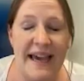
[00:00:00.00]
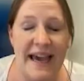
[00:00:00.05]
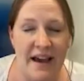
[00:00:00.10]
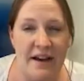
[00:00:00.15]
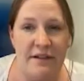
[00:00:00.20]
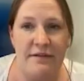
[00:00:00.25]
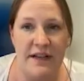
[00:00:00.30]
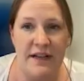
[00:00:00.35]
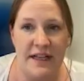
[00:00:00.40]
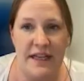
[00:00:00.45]
I
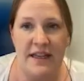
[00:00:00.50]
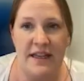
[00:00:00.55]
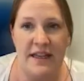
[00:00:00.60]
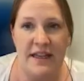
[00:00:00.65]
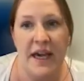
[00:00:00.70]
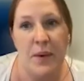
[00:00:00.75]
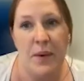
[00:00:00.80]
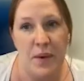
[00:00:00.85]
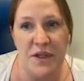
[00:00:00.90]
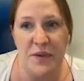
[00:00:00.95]
really think
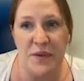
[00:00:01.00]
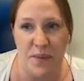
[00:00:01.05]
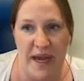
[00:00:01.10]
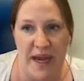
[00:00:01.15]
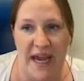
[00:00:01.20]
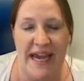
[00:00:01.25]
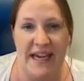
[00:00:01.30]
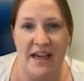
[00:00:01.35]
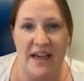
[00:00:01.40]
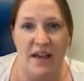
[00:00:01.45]
it would
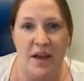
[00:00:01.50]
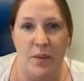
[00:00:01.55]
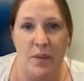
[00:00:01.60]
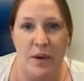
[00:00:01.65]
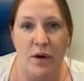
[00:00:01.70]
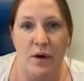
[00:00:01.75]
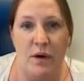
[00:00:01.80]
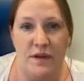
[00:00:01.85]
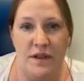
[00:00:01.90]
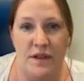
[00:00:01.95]
be.
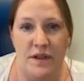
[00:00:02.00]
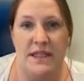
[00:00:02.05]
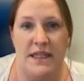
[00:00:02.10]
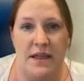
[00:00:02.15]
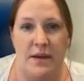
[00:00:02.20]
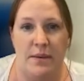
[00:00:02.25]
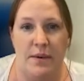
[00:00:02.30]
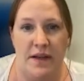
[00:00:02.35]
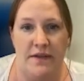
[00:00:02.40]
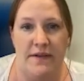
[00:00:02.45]
We often see
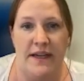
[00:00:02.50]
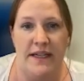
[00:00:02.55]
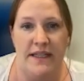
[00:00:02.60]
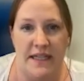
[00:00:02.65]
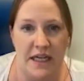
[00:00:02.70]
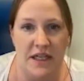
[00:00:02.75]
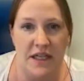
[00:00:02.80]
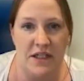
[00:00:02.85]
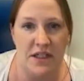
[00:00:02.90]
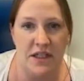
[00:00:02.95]
the word
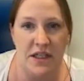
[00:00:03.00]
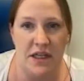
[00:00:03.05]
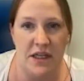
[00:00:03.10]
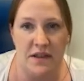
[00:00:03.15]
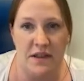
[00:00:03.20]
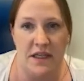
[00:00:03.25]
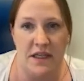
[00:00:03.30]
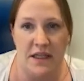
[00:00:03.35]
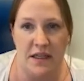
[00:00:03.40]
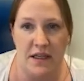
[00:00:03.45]
vexatious
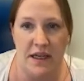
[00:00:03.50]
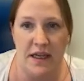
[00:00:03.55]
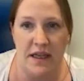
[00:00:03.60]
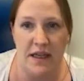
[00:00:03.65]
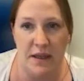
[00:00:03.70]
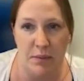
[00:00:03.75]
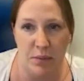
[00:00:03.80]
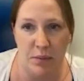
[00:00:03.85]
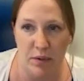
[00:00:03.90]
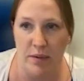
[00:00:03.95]
used in
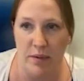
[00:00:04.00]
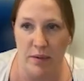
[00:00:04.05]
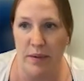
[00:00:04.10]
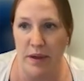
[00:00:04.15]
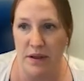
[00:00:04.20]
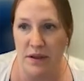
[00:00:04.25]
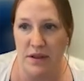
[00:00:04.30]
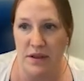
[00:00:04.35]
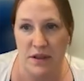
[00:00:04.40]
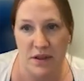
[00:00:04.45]
the employment
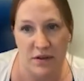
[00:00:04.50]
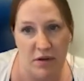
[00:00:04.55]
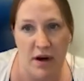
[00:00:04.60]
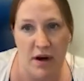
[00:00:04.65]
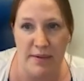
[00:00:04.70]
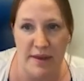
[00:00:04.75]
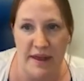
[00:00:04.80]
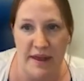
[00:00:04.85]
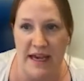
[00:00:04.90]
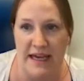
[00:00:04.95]
world to
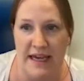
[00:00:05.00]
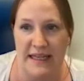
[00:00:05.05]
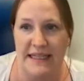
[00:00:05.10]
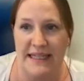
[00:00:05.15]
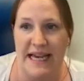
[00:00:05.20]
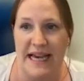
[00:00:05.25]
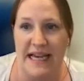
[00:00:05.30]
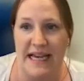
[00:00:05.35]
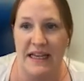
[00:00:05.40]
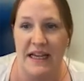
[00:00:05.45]
describe
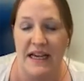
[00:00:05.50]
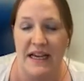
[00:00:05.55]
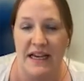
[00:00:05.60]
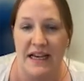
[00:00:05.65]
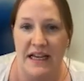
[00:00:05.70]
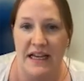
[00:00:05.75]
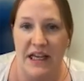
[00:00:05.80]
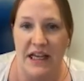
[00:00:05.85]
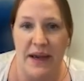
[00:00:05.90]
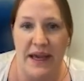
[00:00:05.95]
things, and
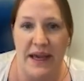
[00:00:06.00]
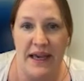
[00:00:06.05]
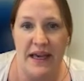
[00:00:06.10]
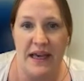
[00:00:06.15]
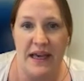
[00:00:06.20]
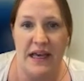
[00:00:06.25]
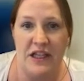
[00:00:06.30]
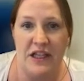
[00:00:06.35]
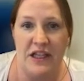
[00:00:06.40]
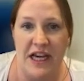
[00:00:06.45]

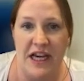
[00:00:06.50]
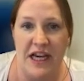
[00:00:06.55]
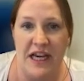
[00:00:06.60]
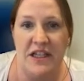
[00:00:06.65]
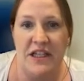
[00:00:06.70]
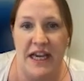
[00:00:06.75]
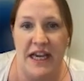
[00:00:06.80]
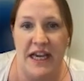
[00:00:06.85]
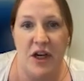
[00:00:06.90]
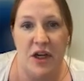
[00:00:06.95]

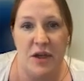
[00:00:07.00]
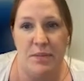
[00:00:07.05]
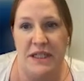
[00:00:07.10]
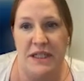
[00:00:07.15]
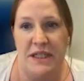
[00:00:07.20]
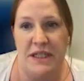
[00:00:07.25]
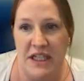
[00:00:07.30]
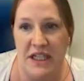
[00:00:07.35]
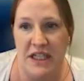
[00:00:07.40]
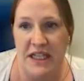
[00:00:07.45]
changing it could
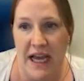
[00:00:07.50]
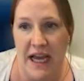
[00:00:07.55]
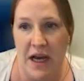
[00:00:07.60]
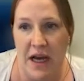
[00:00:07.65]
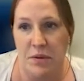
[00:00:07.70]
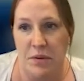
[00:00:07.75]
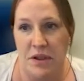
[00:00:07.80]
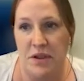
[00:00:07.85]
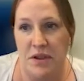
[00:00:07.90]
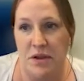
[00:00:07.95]
potentially
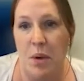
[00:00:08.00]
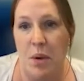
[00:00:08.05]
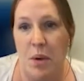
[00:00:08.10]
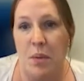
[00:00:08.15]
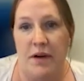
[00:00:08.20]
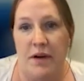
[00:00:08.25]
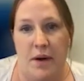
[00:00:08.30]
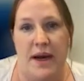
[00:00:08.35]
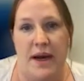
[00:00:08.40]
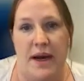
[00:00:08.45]
help to
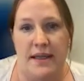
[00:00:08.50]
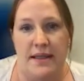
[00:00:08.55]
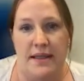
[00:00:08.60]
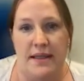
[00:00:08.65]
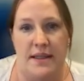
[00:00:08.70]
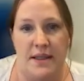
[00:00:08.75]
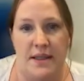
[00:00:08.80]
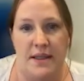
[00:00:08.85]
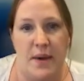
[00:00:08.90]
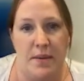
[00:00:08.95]
stop
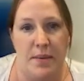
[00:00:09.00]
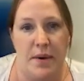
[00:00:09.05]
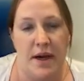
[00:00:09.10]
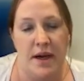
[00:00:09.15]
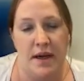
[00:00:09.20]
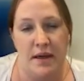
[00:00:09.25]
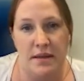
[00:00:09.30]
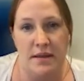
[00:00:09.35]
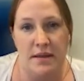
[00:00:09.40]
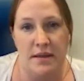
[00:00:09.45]
requests where the
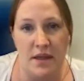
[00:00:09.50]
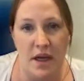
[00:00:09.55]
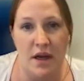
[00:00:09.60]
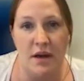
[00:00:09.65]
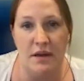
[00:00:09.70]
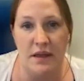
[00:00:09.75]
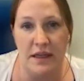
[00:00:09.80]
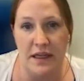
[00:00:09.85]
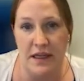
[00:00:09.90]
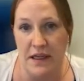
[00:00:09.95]
person's
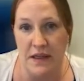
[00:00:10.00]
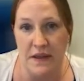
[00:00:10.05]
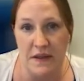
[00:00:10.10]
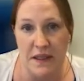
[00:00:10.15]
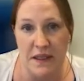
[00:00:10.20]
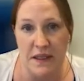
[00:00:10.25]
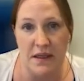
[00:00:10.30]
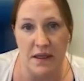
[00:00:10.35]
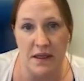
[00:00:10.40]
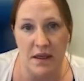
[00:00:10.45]
only
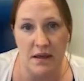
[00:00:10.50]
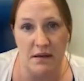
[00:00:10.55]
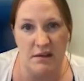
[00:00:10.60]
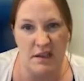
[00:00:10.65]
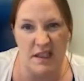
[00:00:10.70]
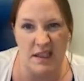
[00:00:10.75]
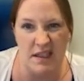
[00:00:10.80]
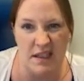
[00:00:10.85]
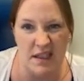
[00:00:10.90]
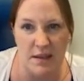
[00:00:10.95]
using
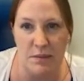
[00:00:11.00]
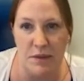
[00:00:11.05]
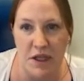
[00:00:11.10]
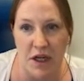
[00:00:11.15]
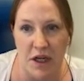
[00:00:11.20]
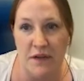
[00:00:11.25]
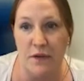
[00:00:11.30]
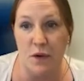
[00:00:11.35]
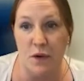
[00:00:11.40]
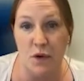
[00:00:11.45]
the system to
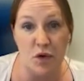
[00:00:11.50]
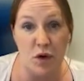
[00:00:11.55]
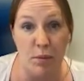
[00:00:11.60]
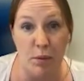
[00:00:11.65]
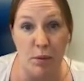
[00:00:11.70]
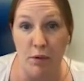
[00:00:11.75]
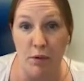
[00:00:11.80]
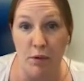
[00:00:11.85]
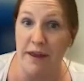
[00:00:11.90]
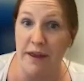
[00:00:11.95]
kind of cause
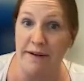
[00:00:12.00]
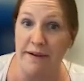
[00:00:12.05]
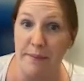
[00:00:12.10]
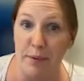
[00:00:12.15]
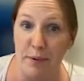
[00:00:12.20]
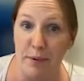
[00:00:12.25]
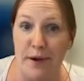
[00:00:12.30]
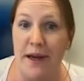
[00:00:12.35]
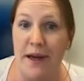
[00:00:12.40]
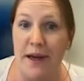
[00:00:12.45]
trouble for their
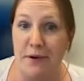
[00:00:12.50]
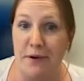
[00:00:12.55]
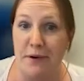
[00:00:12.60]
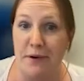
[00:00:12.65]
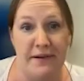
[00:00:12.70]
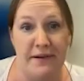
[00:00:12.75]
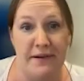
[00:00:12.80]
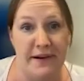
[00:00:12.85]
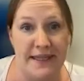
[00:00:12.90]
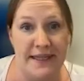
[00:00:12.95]
employer or
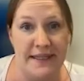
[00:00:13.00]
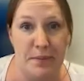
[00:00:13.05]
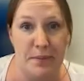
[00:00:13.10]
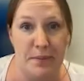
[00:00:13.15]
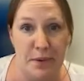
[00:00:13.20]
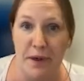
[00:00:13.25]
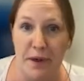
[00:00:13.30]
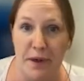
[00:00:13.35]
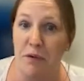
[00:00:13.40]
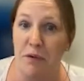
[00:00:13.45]
their
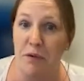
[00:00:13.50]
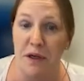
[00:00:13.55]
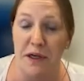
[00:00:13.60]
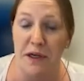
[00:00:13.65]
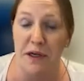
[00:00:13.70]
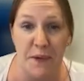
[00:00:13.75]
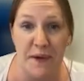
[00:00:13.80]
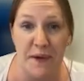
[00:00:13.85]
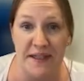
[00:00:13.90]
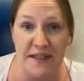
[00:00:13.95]
ex-employer,
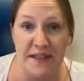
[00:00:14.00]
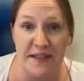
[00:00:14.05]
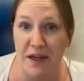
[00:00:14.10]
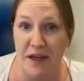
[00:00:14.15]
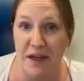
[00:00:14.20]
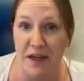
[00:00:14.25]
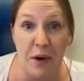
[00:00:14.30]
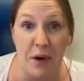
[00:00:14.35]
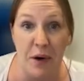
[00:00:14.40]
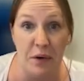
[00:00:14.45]
or is
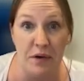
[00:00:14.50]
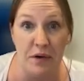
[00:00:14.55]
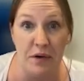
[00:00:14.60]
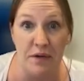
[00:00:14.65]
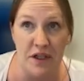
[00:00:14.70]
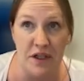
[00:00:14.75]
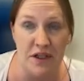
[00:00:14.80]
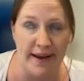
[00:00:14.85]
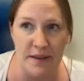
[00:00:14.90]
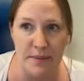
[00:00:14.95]
going on a
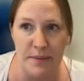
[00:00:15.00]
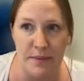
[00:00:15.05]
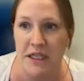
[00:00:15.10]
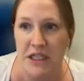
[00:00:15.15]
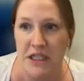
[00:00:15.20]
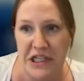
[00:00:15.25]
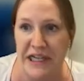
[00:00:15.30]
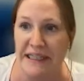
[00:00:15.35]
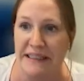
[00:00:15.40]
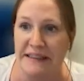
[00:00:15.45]
fishing
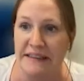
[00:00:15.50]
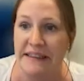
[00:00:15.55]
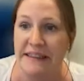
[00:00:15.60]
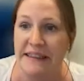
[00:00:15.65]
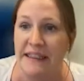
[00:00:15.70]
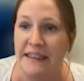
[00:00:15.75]
expedition.